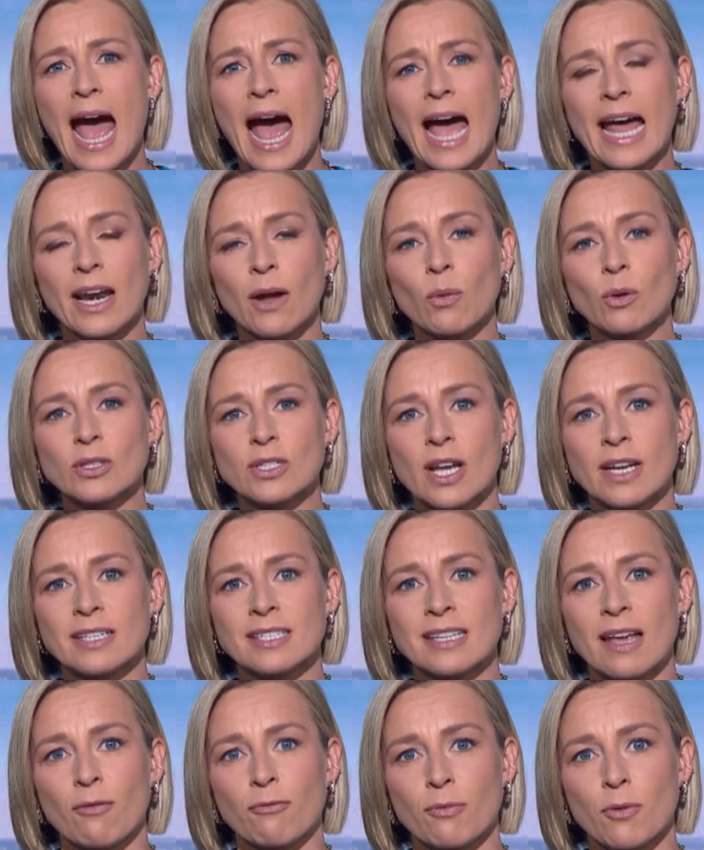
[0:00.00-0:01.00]
And I want to
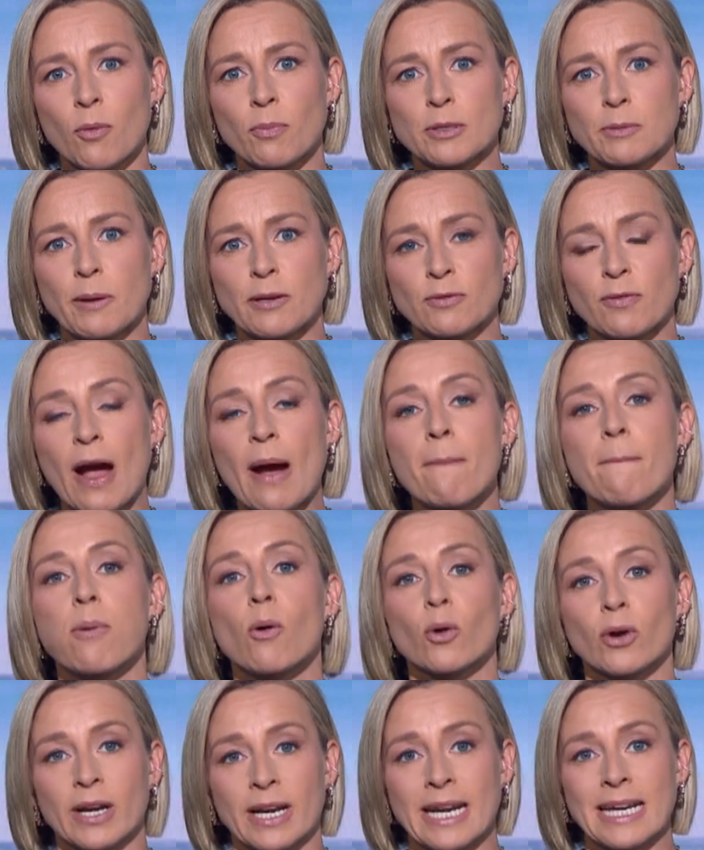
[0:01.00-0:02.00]
understand from your perspective how
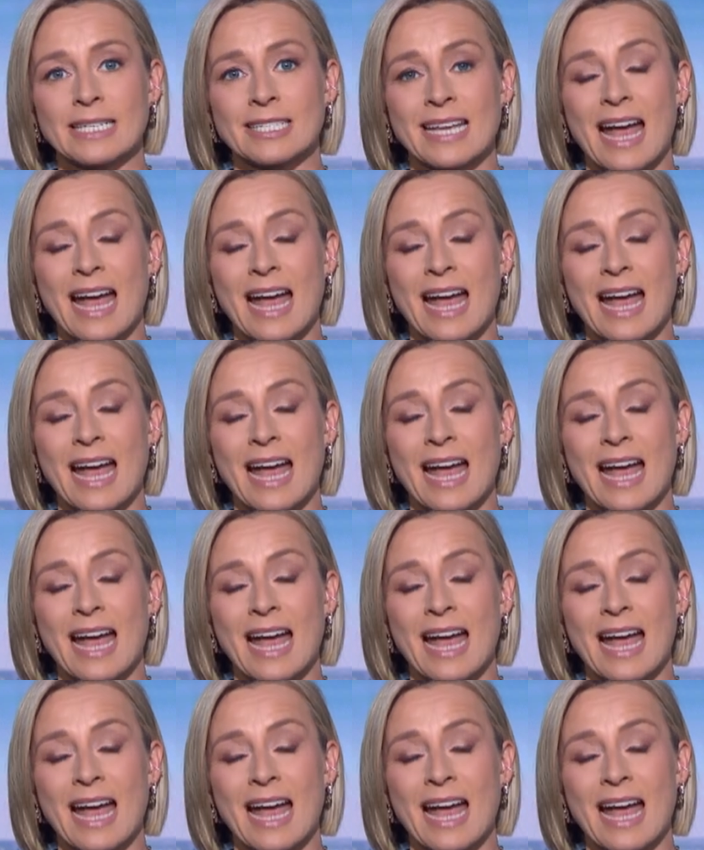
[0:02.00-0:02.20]
important it is